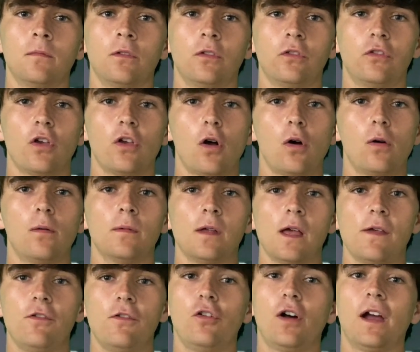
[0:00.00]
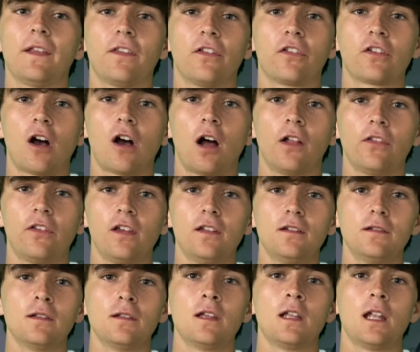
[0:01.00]
So if you like this content,
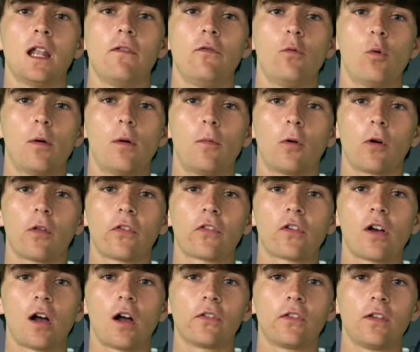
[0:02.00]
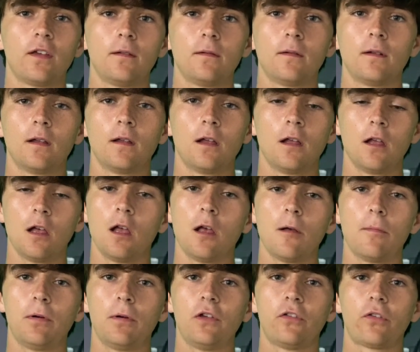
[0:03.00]
if you want more of this content,
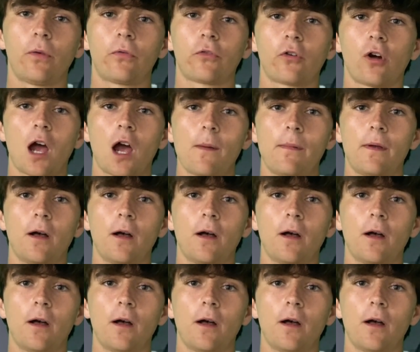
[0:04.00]
please subscribe.